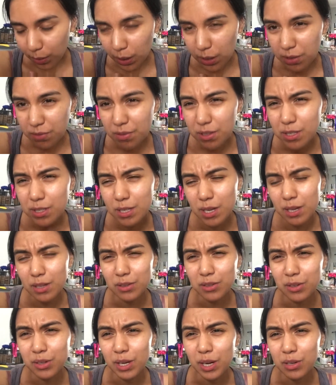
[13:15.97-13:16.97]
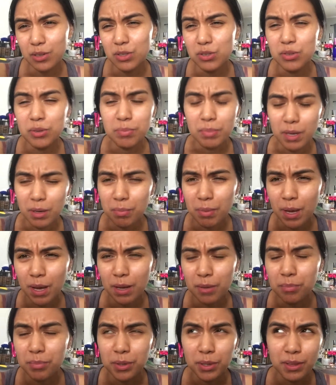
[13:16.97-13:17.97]
of it and learn how to do a
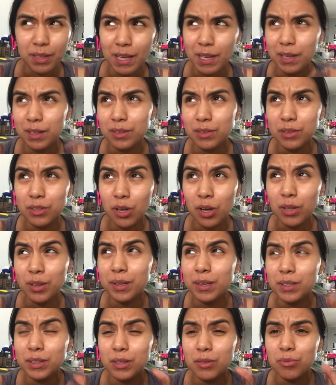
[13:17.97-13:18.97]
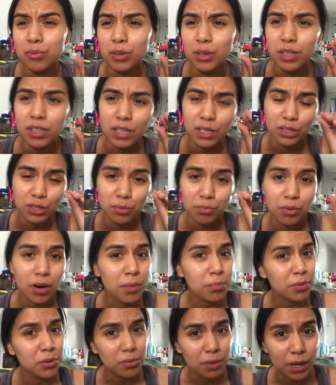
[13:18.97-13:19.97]
bedpan but like not like really like the
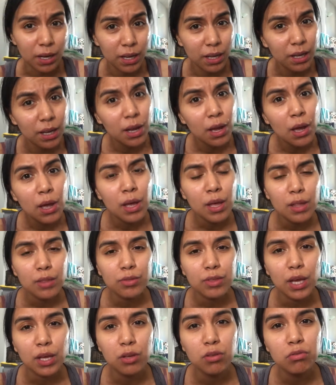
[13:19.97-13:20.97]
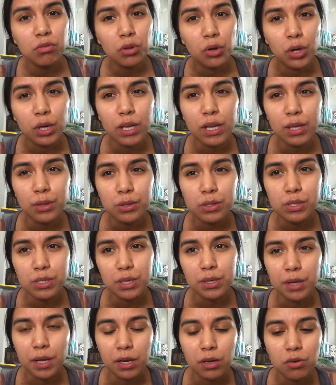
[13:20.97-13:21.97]
proper way that you learn in the
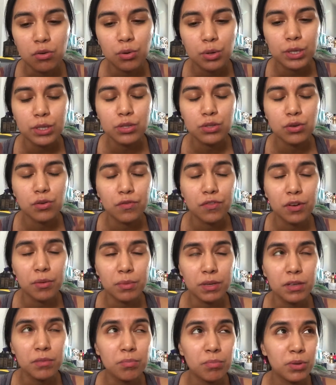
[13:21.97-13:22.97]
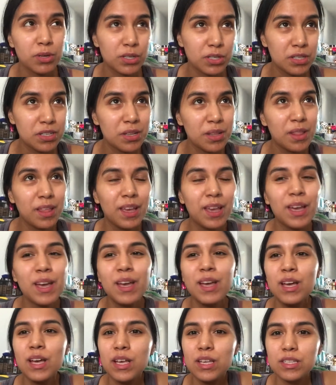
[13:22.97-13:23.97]
CNA course so for me personally
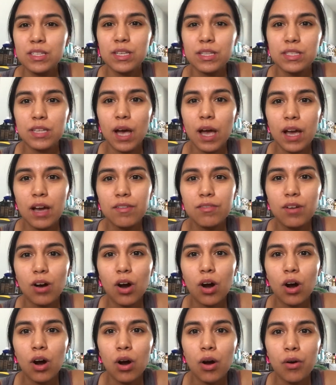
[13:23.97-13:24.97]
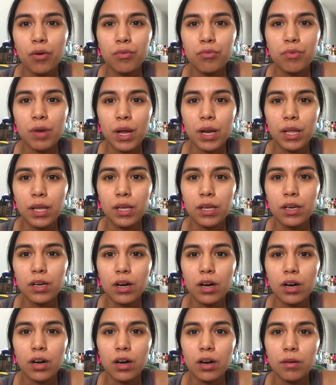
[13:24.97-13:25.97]
since I have already
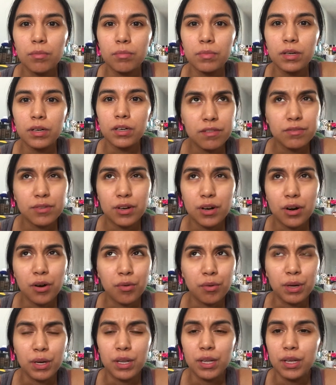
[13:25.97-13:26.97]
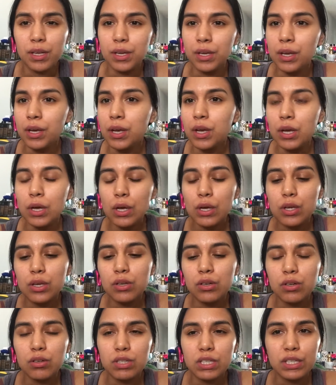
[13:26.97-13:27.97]
um already you
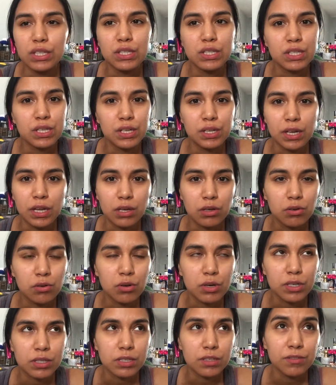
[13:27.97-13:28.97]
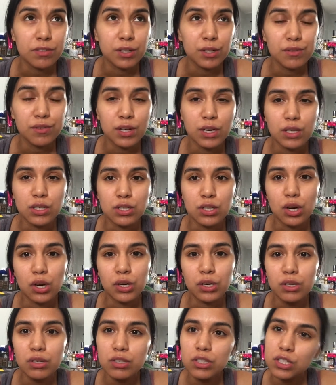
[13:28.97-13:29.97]
know done the CNA course if any of you guys are
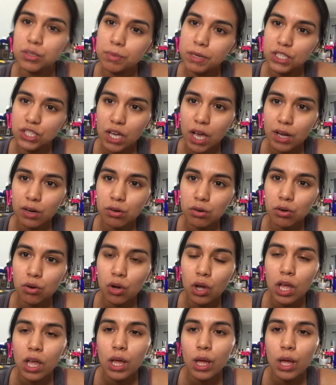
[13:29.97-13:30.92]
new to my channel